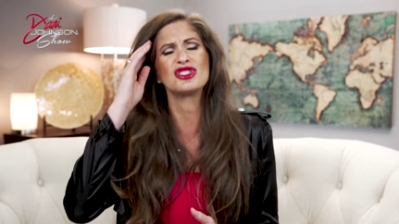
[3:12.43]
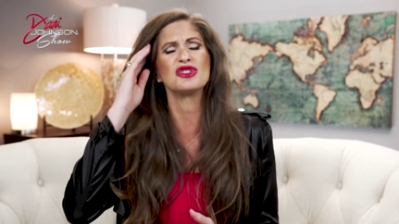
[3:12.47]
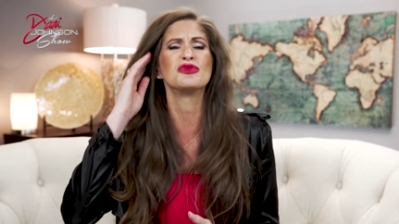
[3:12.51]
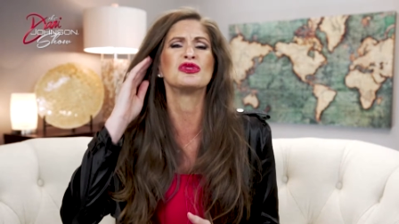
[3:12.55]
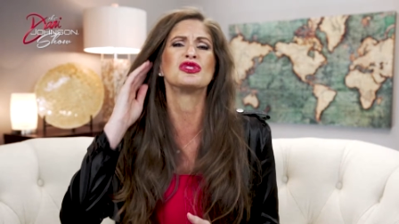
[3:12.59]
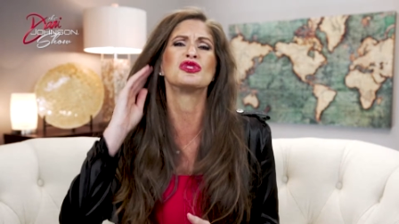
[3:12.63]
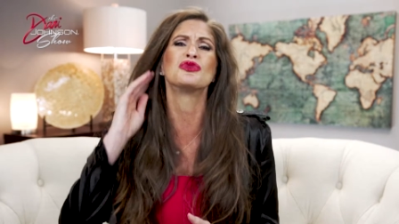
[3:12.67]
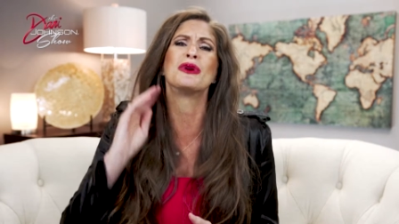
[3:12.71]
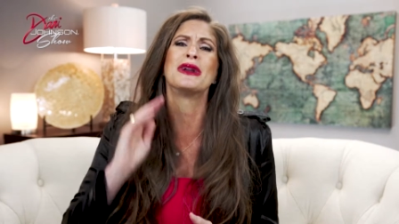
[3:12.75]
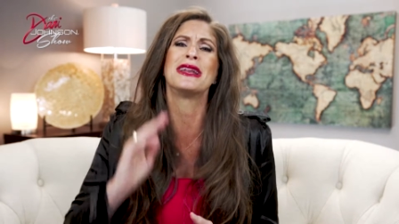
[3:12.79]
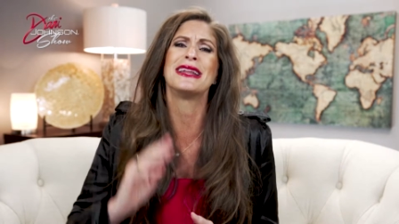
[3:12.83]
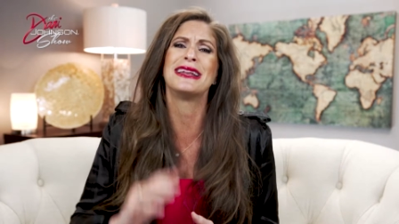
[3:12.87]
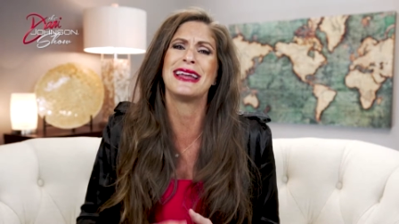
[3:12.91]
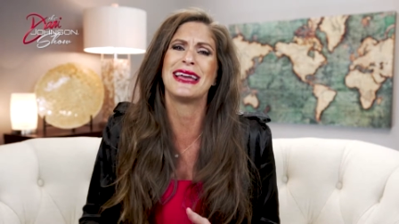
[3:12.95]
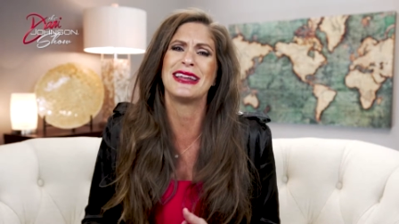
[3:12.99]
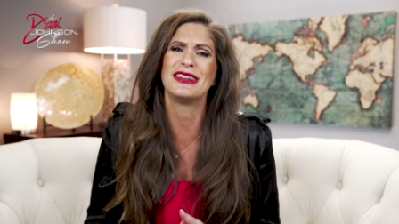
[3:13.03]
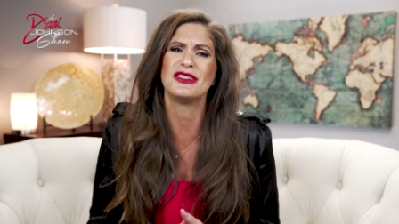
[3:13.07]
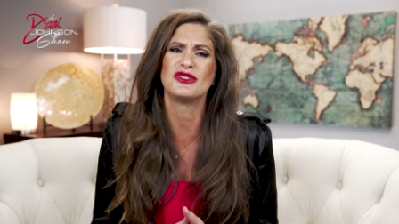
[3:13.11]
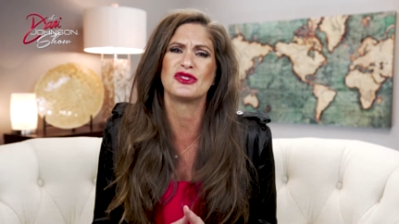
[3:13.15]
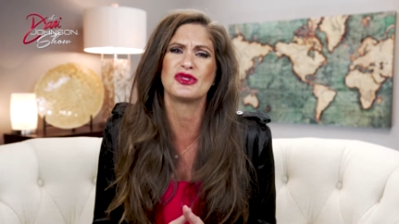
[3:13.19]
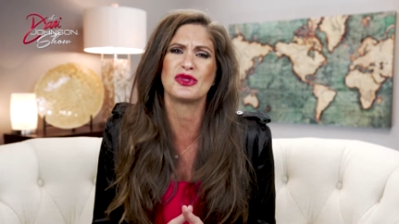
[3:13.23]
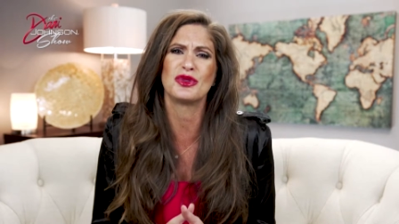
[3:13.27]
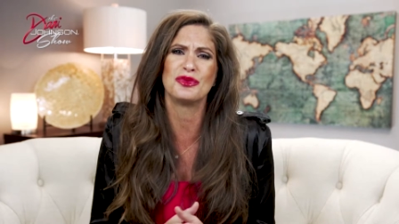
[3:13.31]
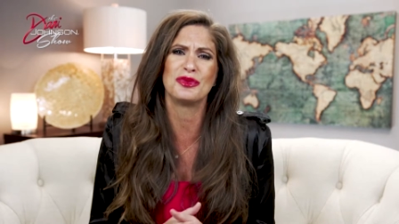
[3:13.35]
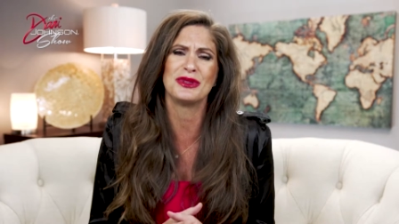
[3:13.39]
She was 29
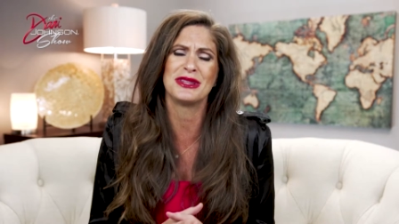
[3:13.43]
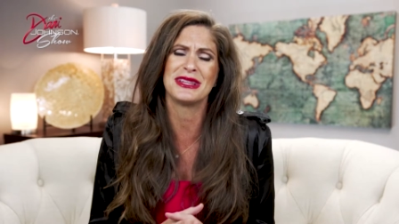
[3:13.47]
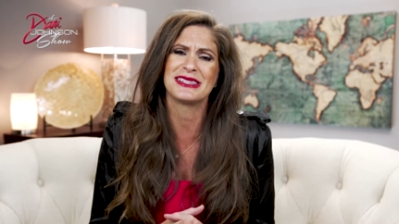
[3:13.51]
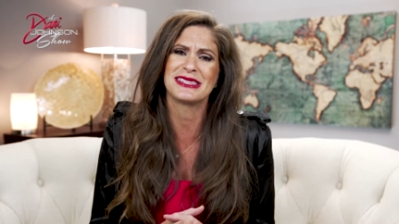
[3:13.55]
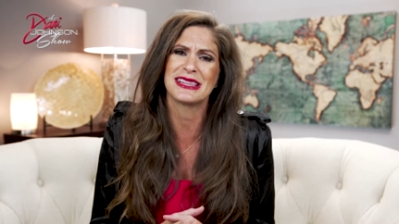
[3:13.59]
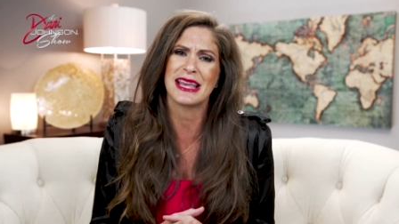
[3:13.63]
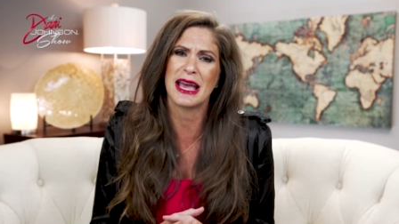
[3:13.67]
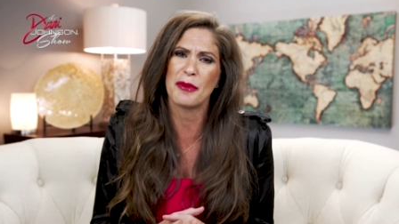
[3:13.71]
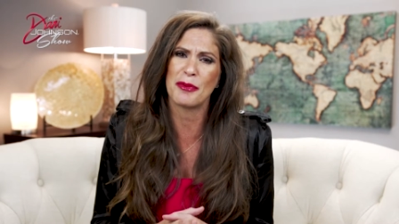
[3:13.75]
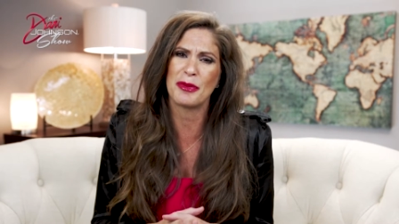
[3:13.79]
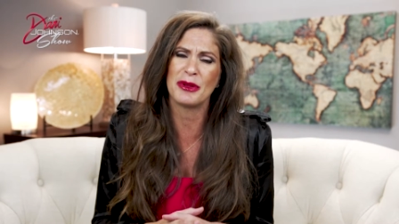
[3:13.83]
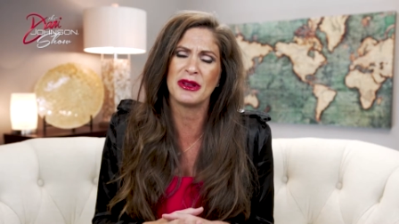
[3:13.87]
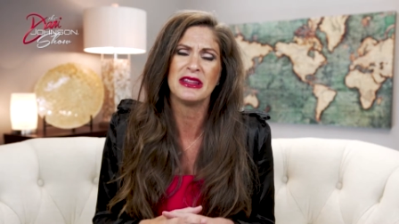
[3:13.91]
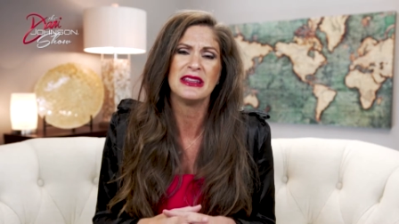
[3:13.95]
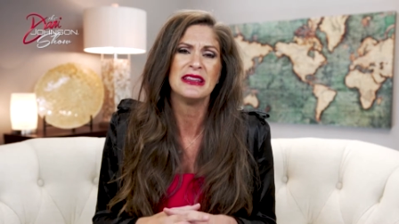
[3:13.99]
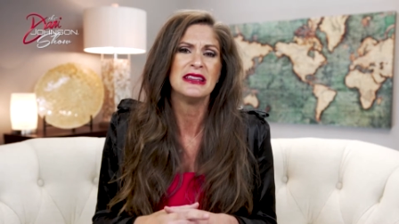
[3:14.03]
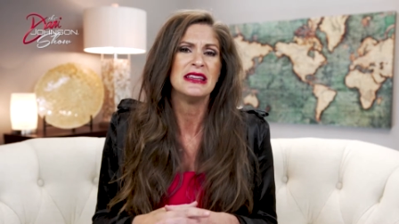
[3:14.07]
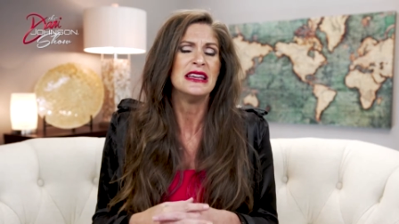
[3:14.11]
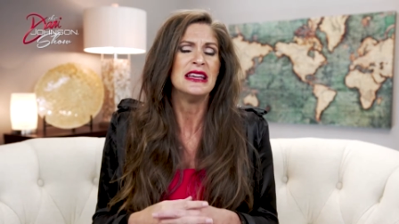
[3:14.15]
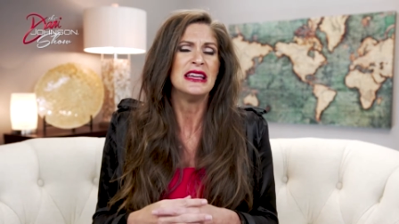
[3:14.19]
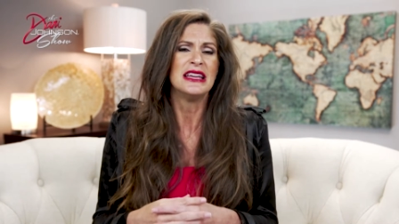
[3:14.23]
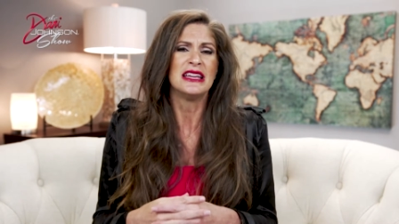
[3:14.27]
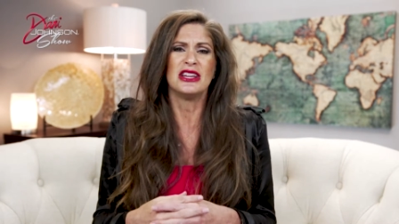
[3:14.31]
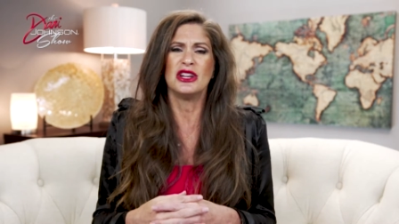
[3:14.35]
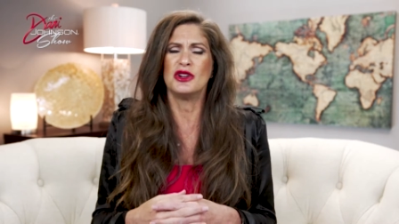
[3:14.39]
years old when this happened.
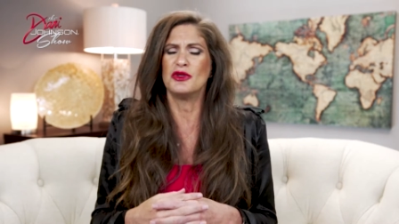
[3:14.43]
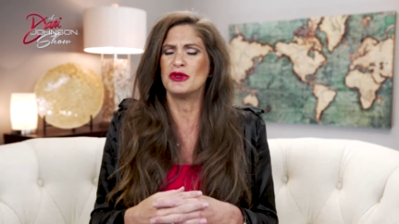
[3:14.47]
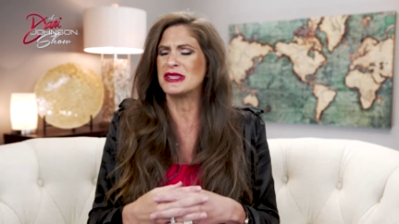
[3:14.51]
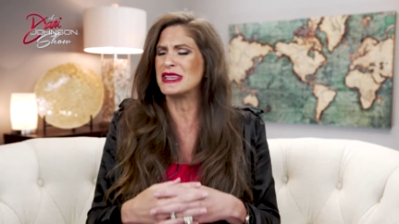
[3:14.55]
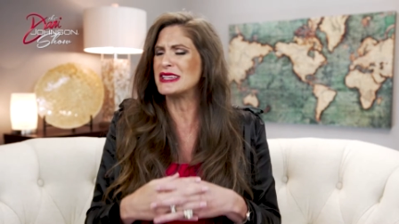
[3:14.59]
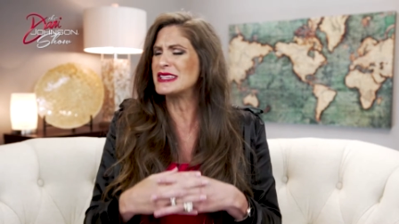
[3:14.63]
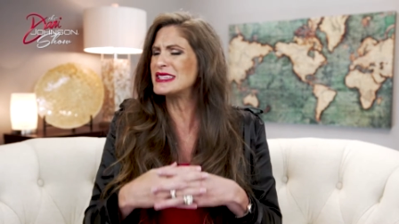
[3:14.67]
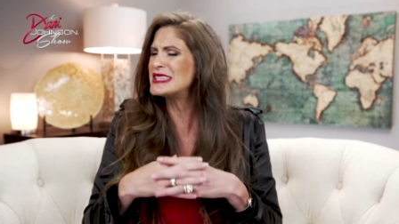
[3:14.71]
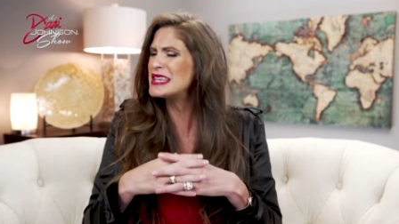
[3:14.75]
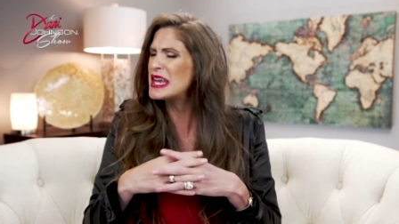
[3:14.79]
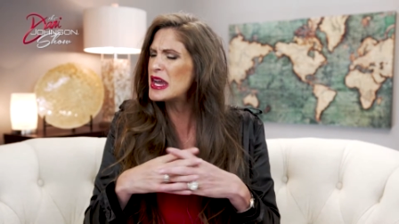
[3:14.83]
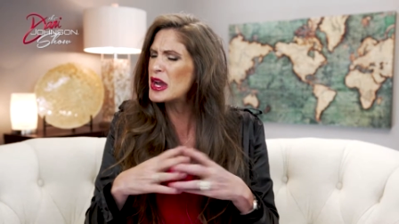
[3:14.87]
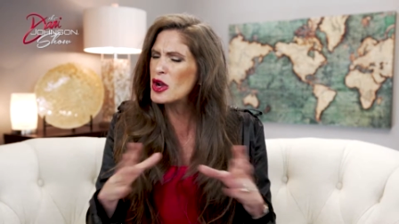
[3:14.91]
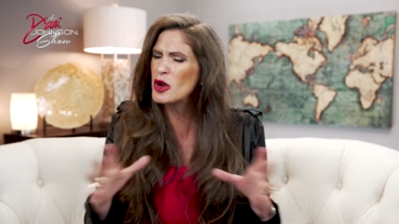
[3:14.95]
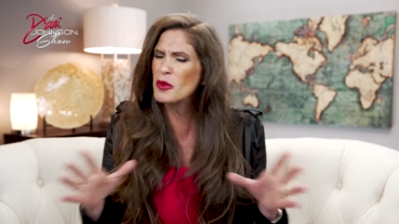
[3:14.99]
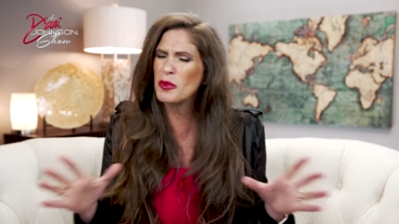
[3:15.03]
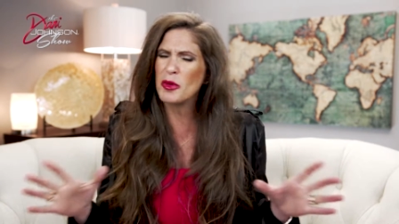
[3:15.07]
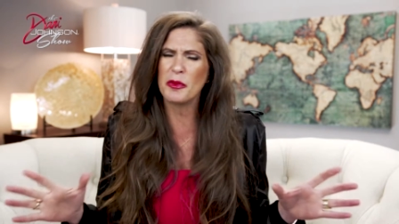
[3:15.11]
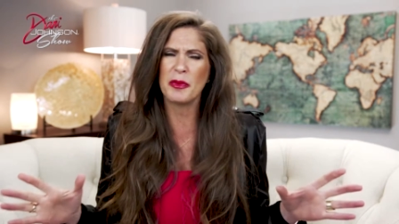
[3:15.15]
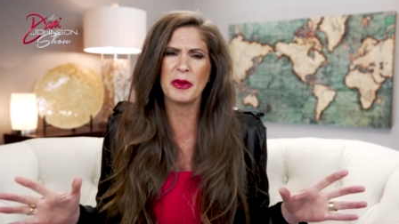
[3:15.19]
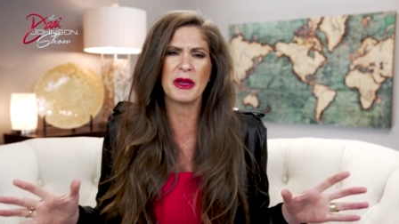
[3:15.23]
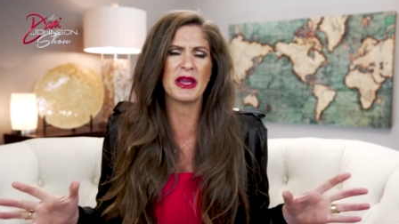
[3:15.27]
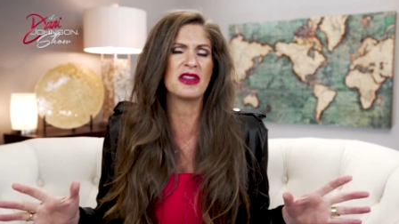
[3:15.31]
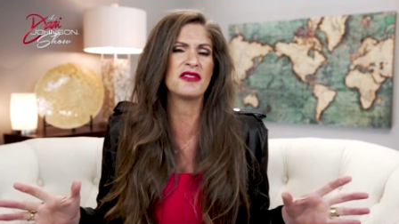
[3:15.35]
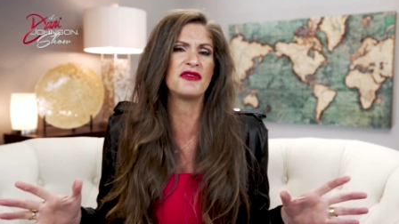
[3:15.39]
You know, it was a
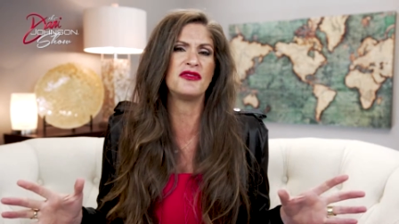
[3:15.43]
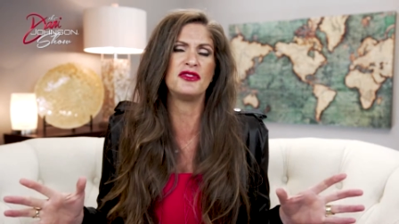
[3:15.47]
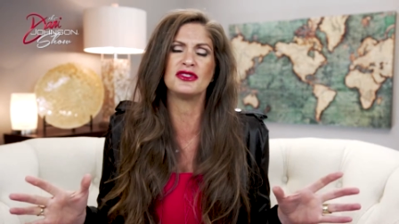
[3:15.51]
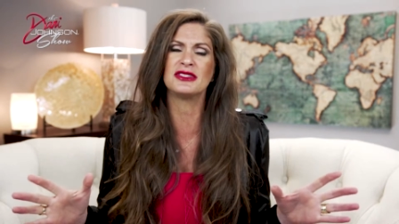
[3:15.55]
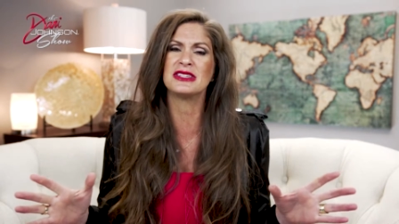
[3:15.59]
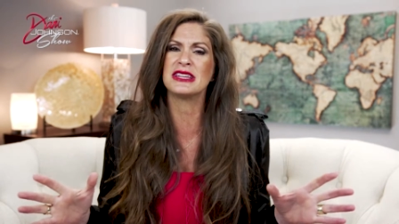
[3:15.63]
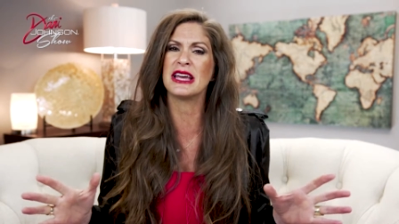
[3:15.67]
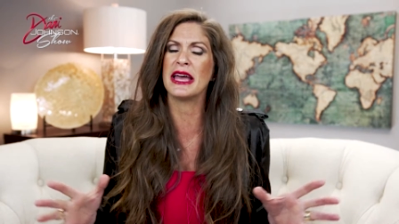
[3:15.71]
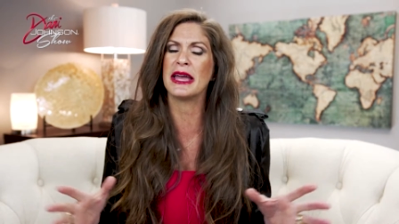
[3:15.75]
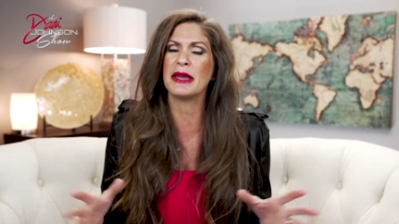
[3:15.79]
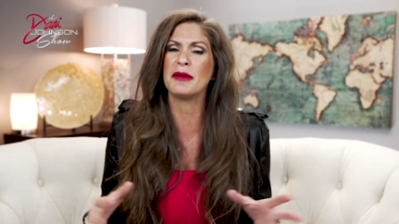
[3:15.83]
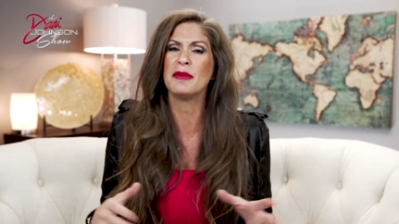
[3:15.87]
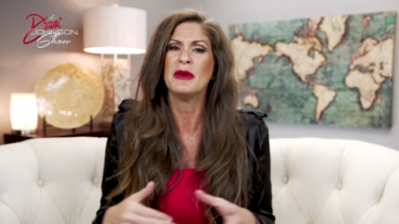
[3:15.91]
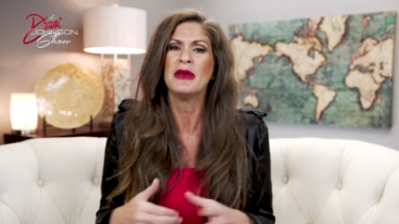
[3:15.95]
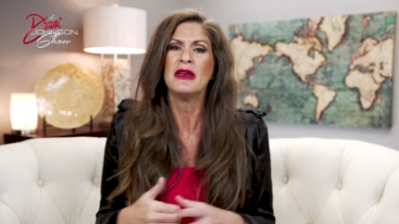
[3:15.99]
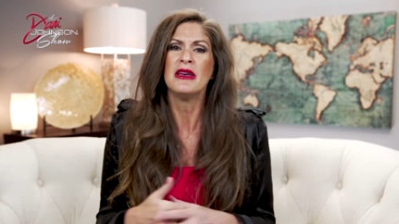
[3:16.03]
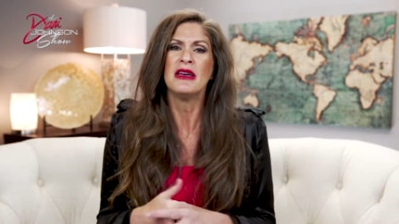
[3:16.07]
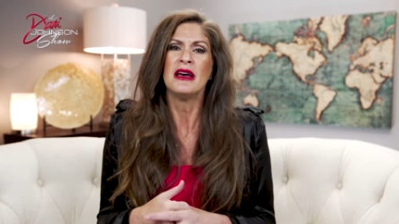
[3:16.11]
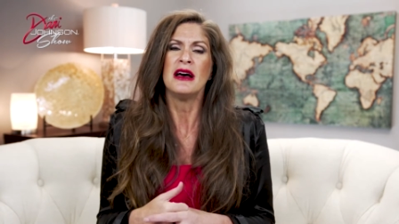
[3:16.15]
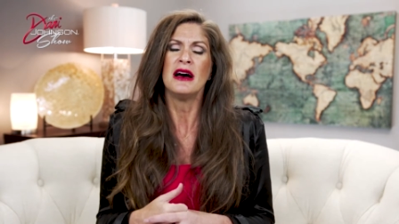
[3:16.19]
terrible, painful time.